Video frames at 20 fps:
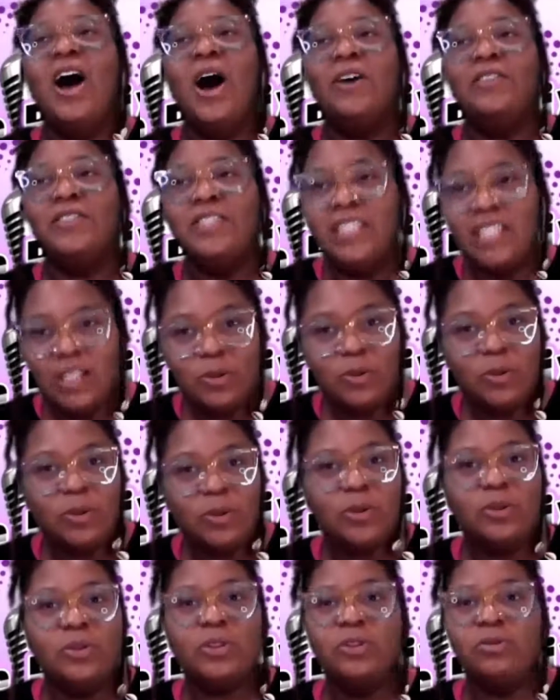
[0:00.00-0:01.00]
of
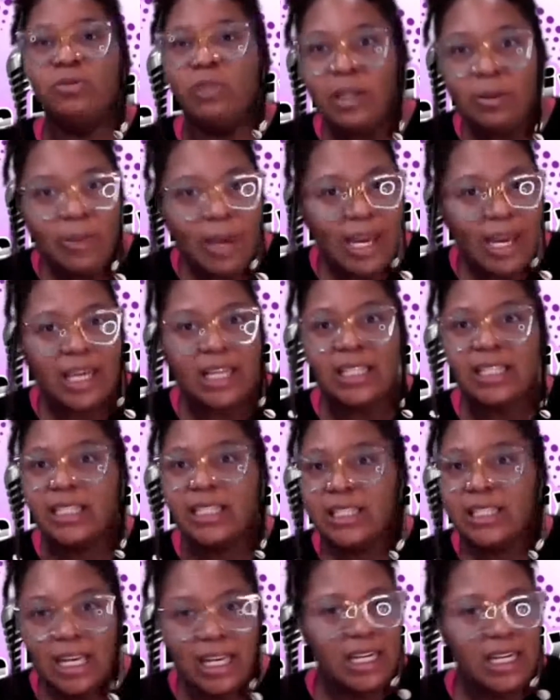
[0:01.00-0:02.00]
sequels,
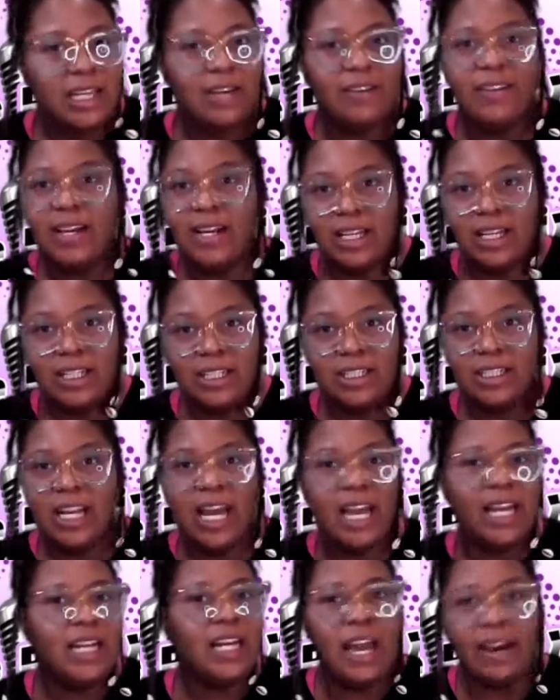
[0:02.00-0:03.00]
remakes, any of that nature.
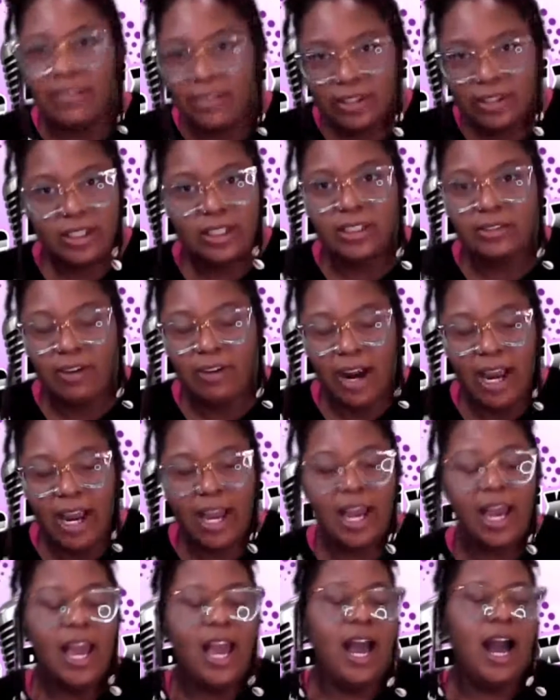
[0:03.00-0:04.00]
Like never,
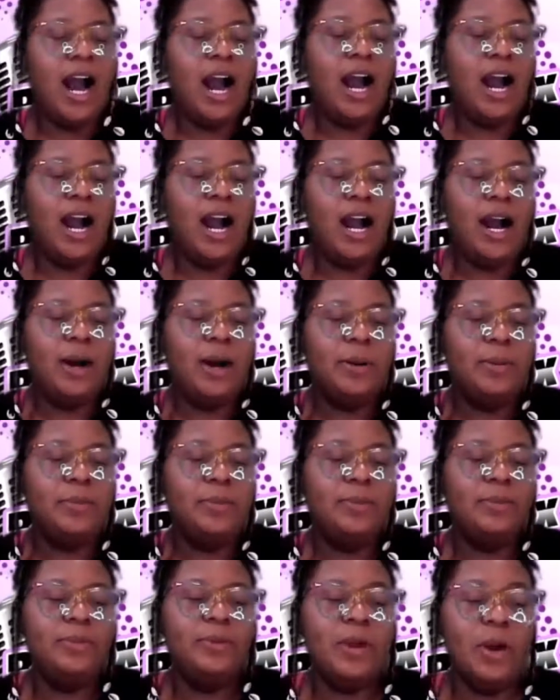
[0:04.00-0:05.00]
right?
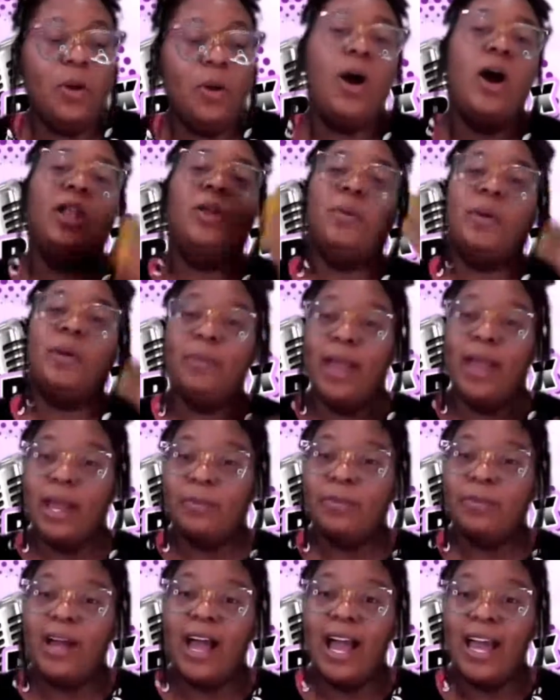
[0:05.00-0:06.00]
Go all the way
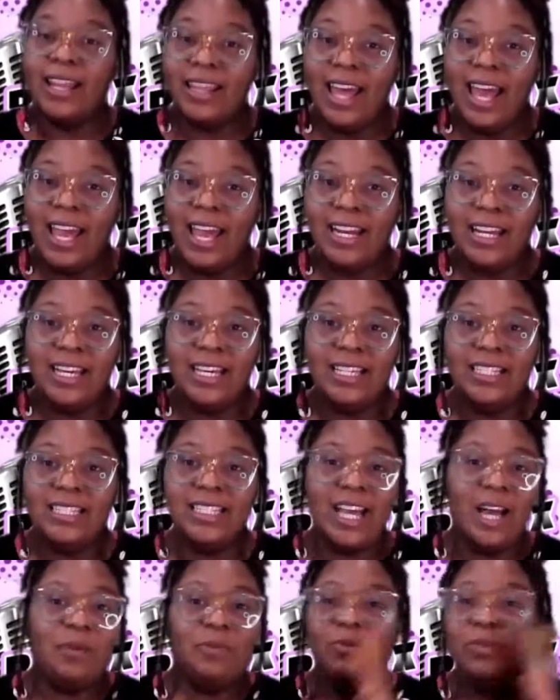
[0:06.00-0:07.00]
back behind that
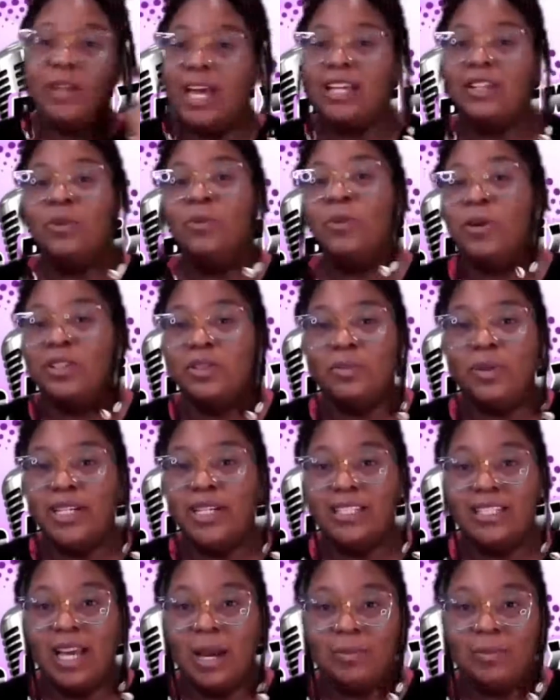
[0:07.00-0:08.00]
is I'm like the world's
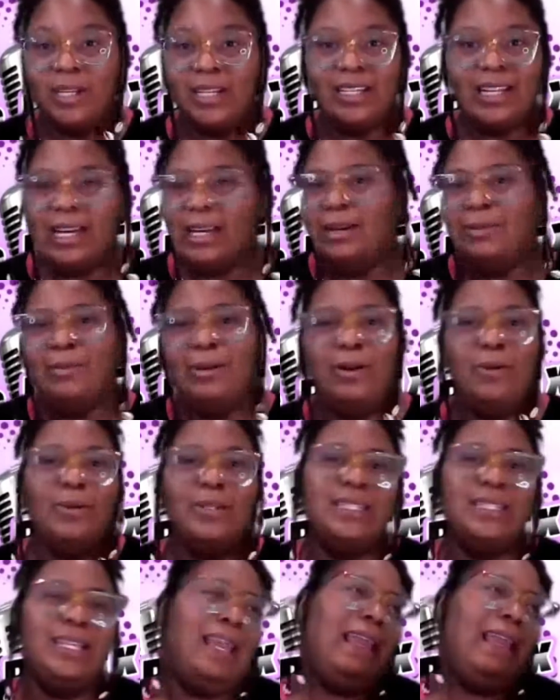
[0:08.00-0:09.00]
biggest skeptic. Like I'm
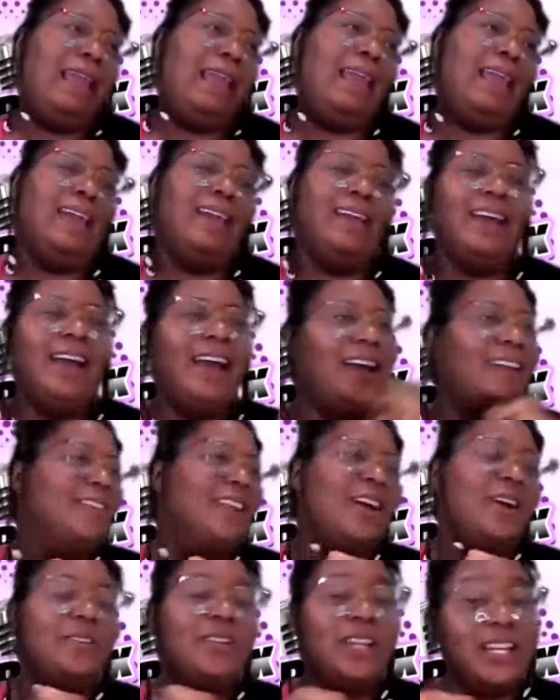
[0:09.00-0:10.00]
always, I
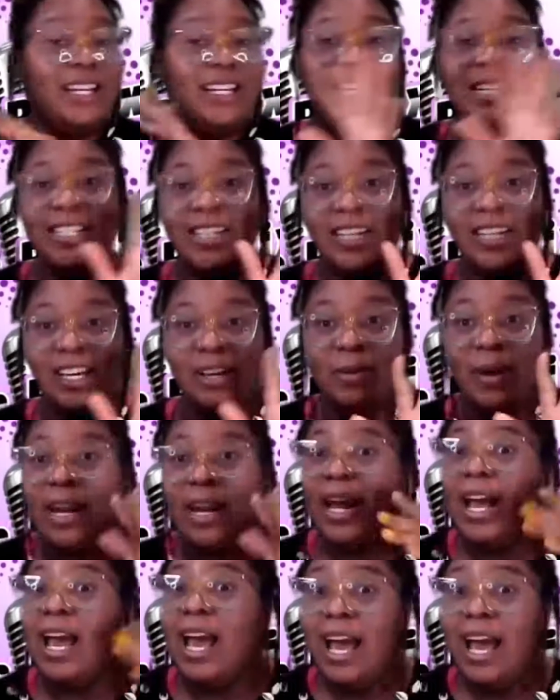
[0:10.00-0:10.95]
don't know, like initially, but